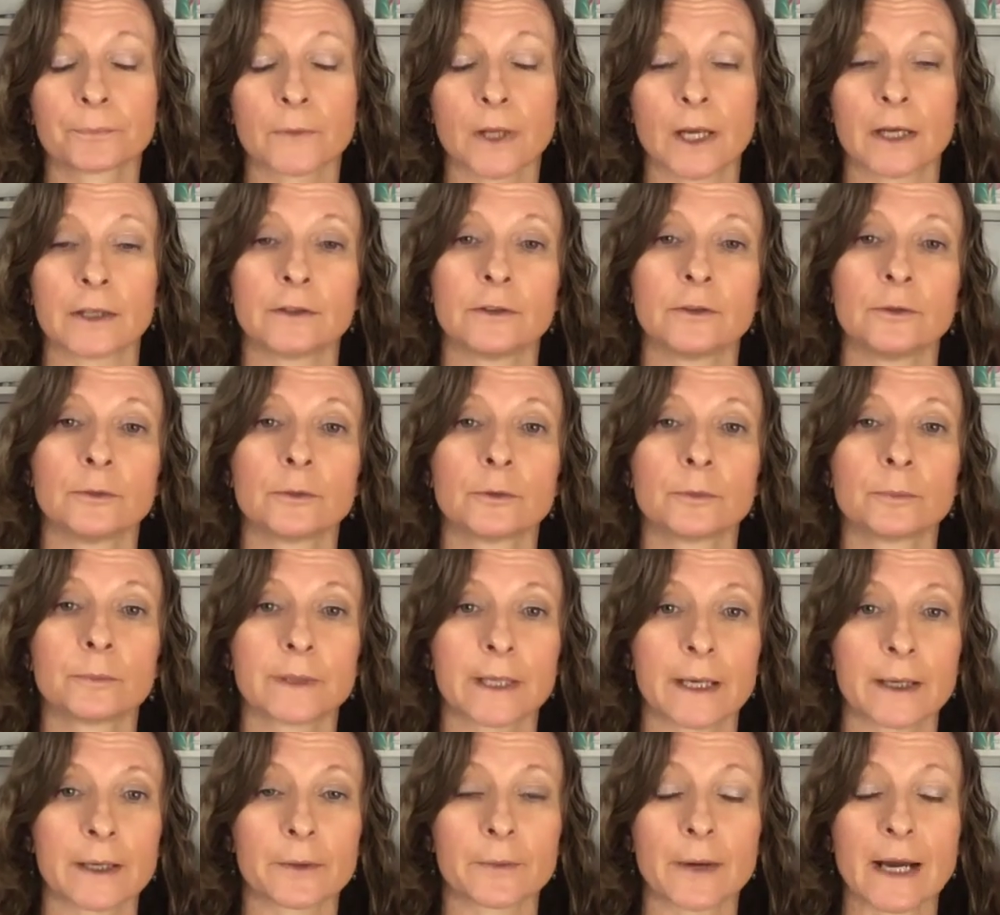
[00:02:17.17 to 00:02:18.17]
and you'll
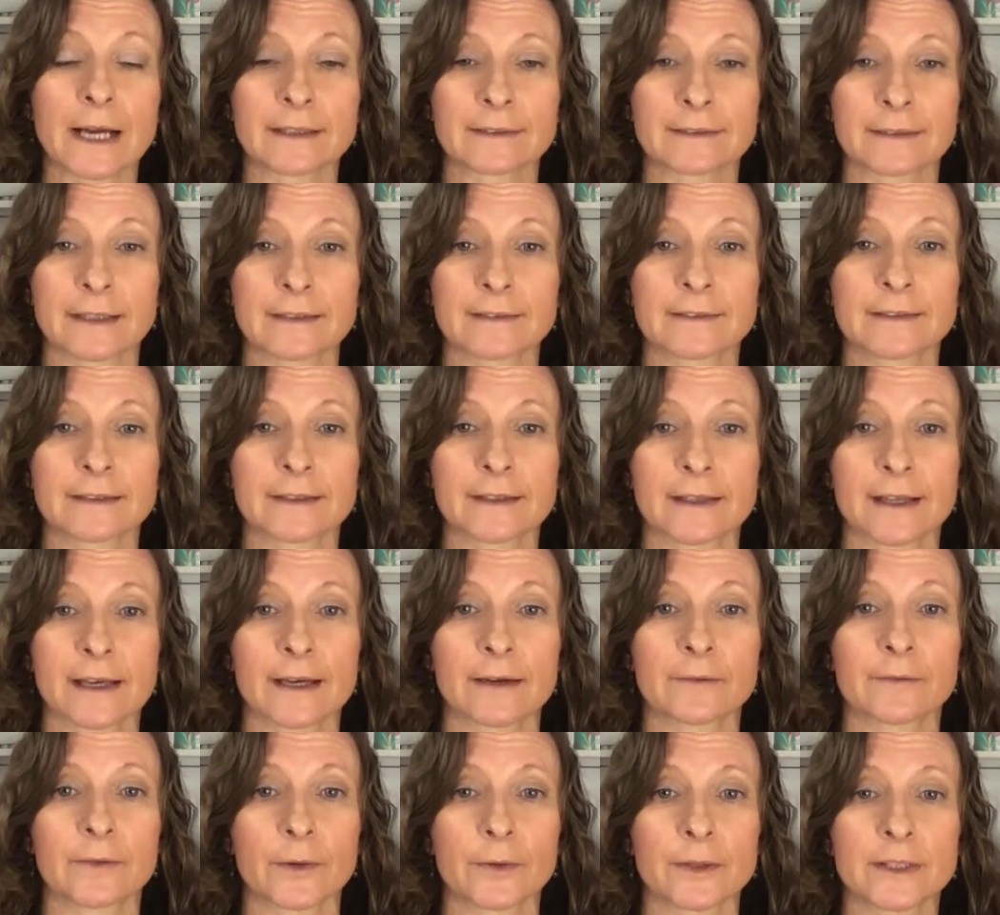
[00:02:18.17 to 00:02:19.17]
be able to access it
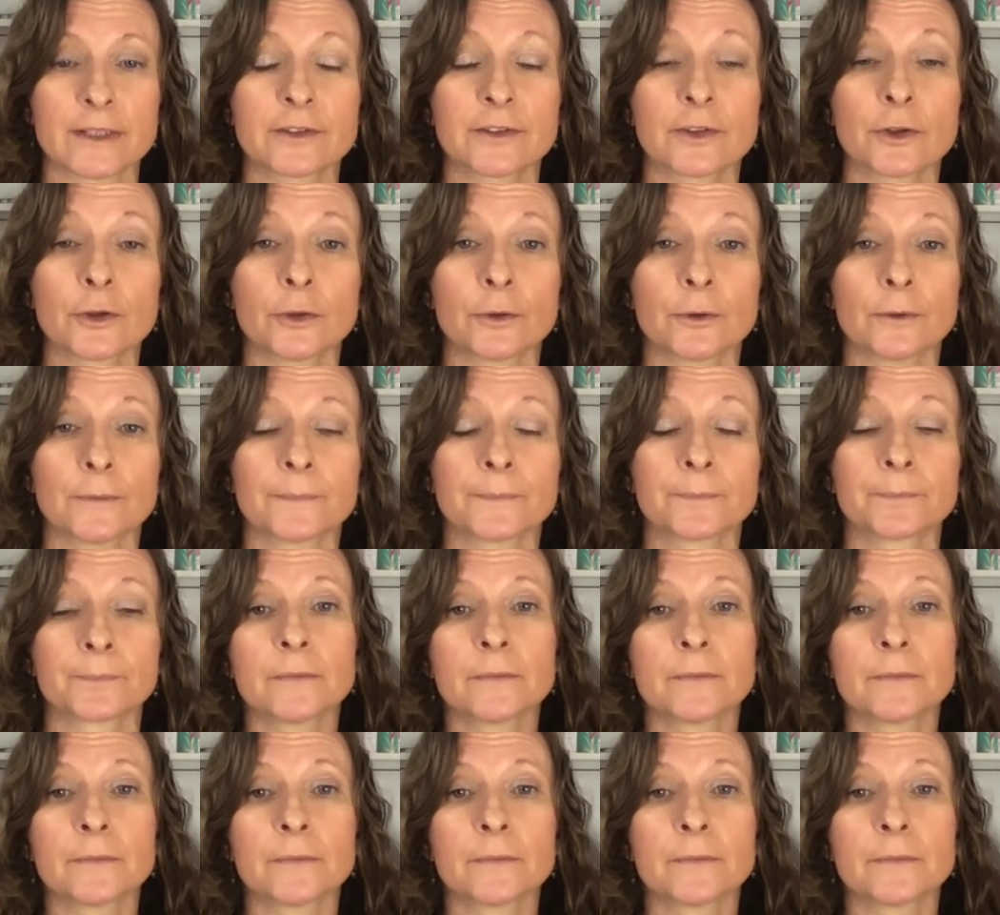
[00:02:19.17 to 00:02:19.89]
there very soon.